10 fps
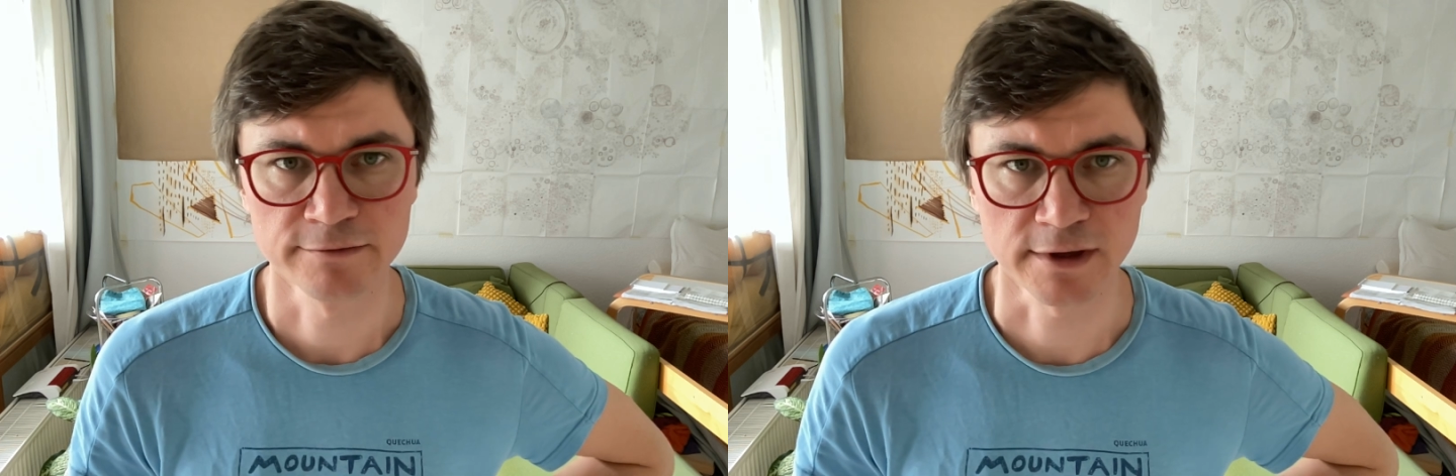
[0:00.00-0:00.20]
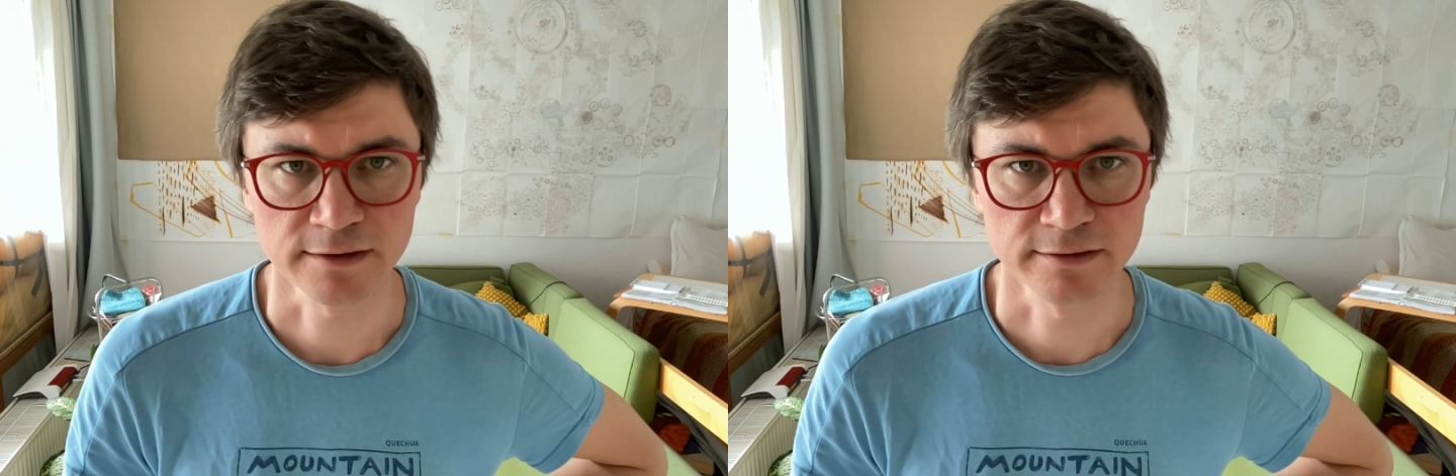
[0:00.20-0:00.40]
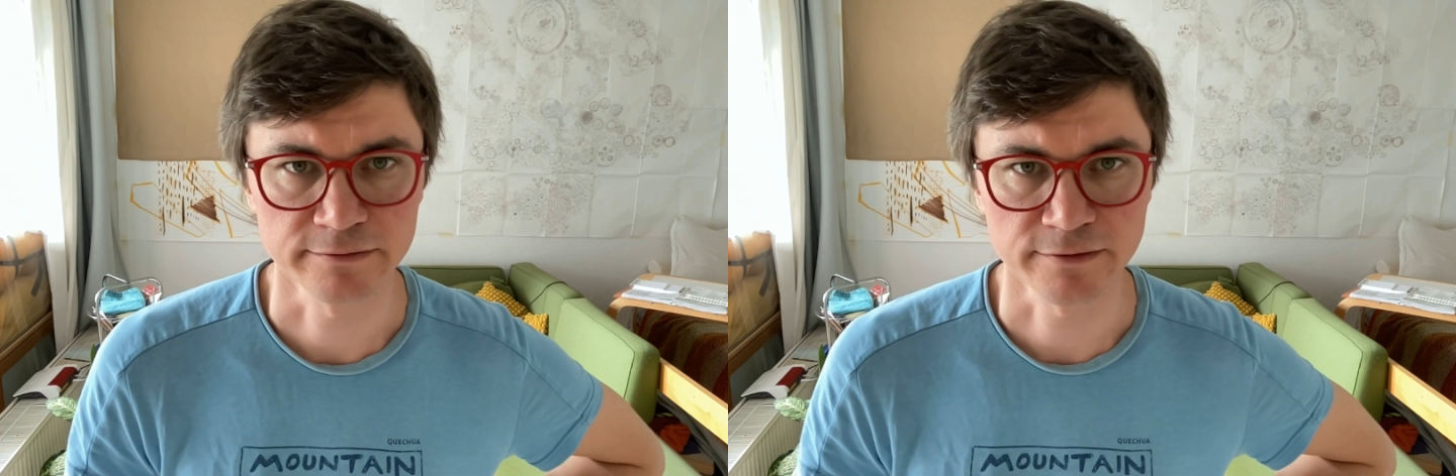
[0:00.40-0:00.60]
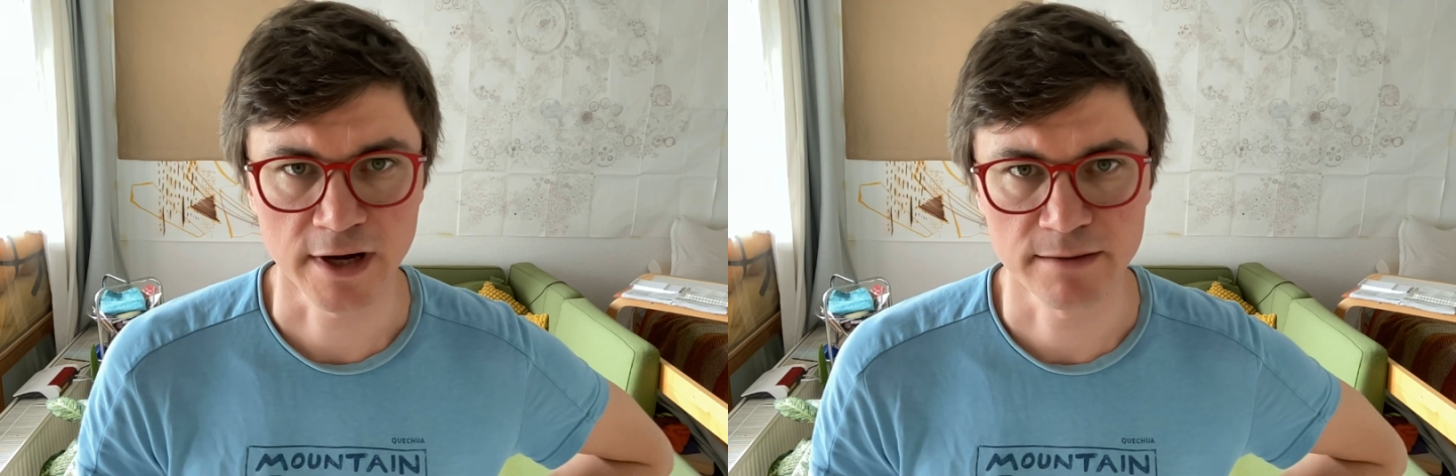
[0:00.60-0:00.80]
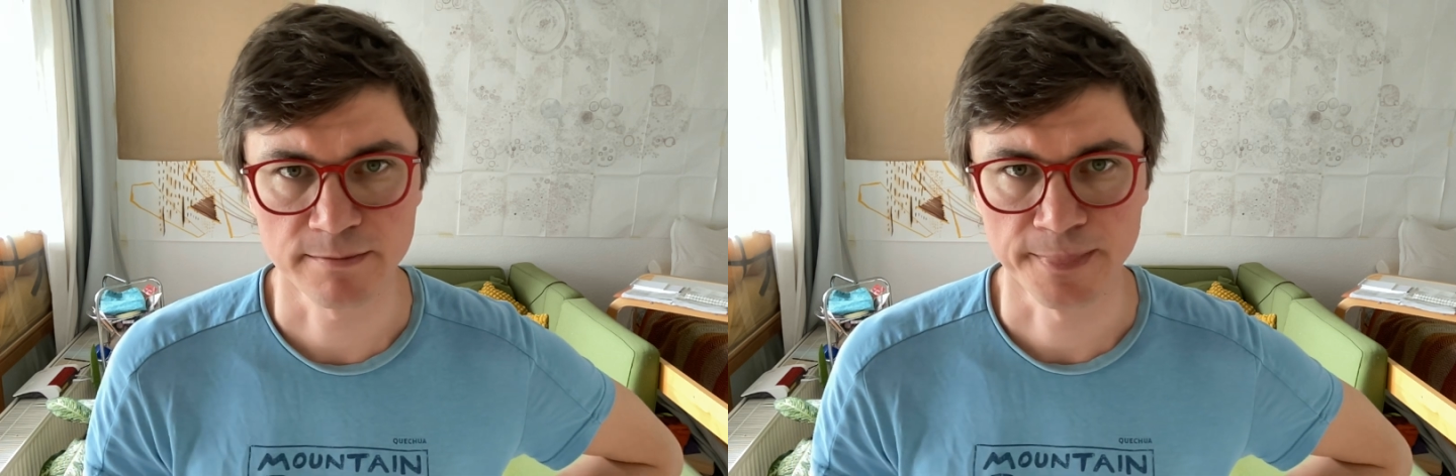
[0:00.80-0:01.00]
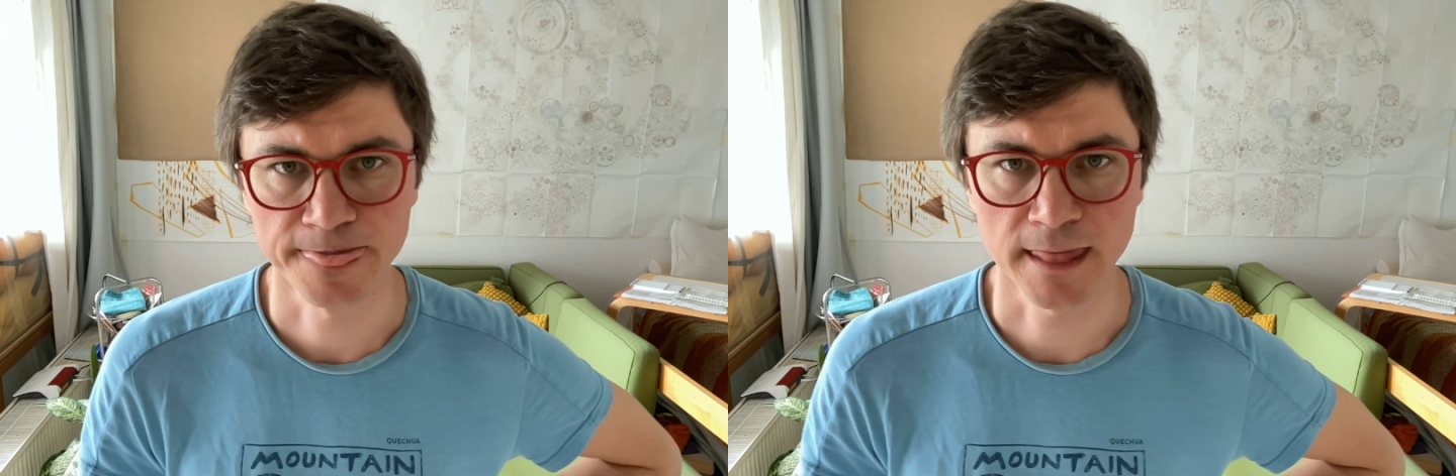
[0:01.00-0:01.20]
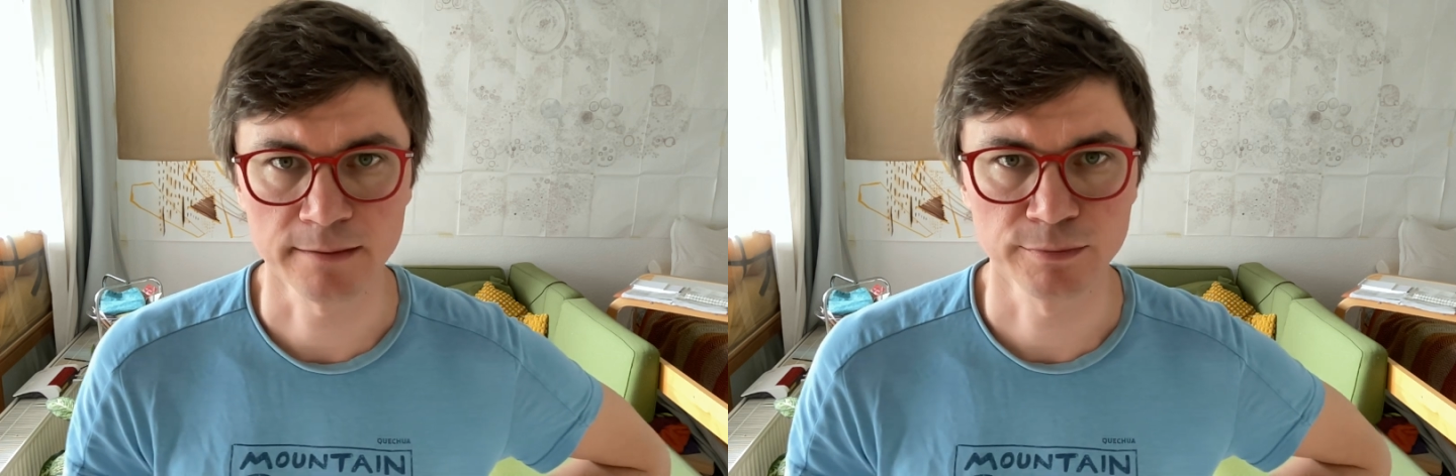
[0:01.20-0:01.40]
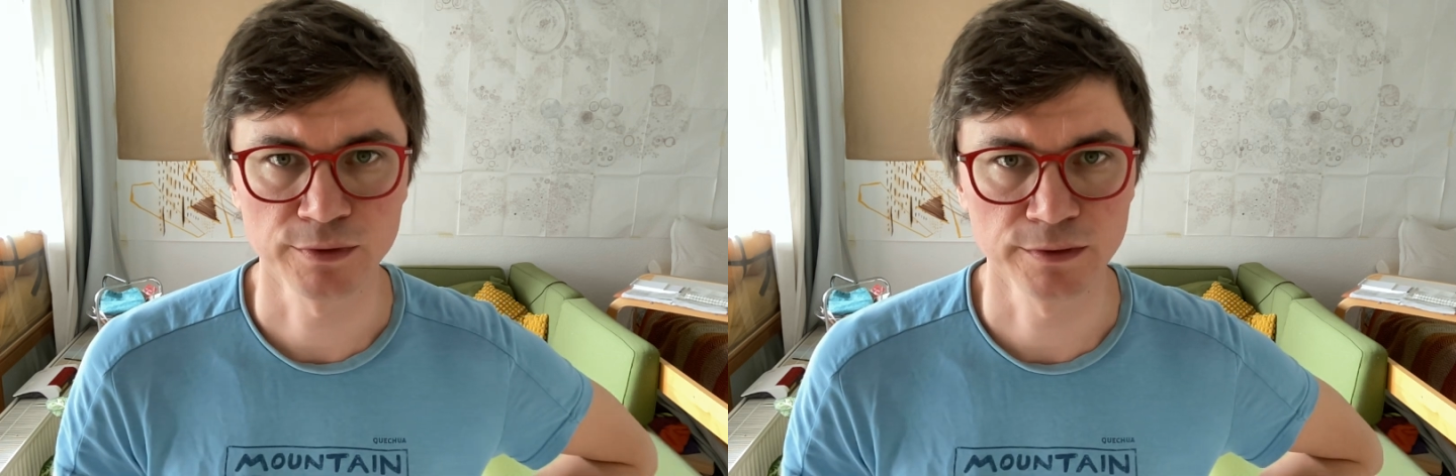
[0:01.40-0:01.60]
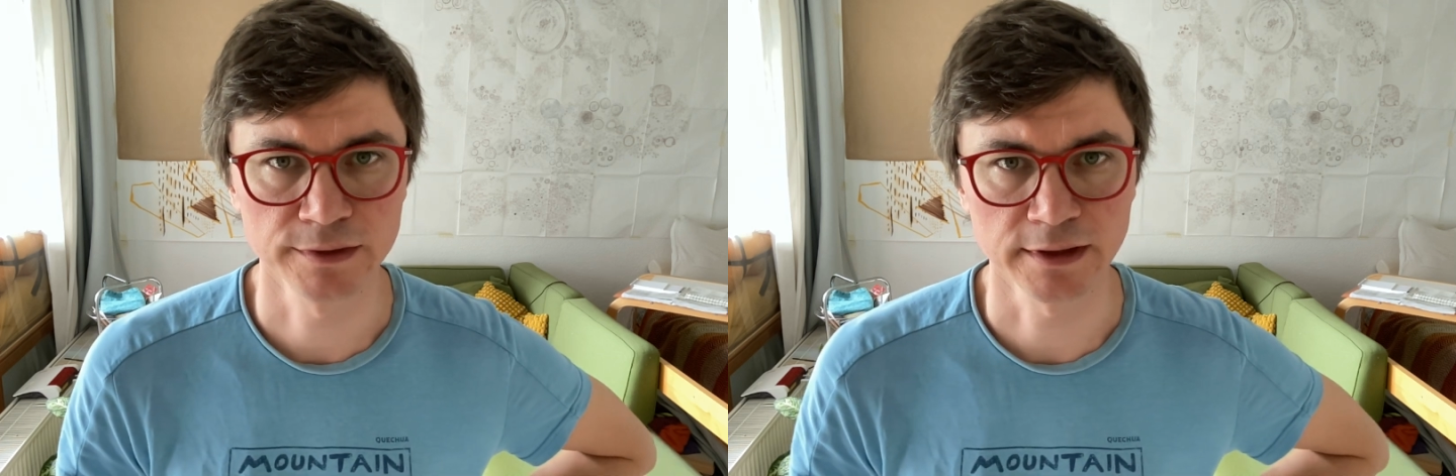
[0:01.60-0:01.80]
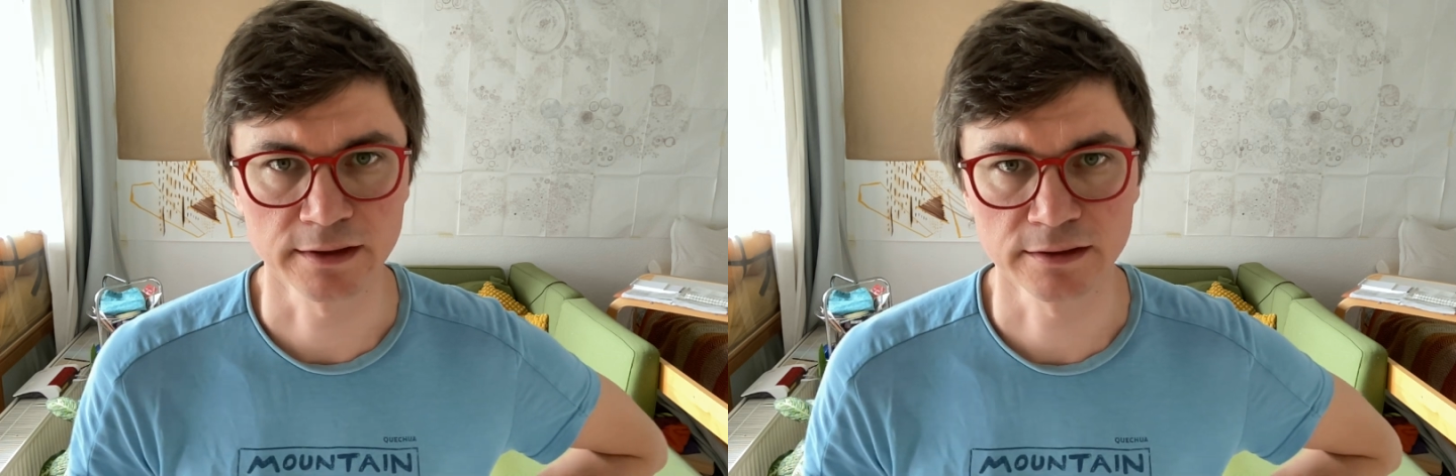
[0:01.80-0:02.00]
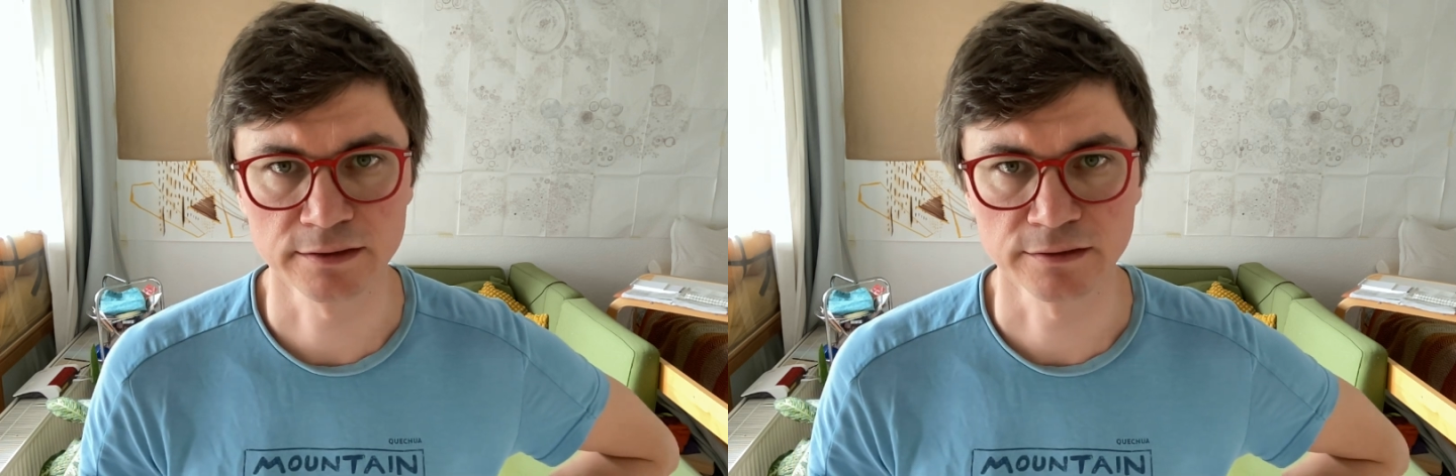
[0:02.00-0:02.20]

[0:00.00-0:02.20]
fight the frame upholding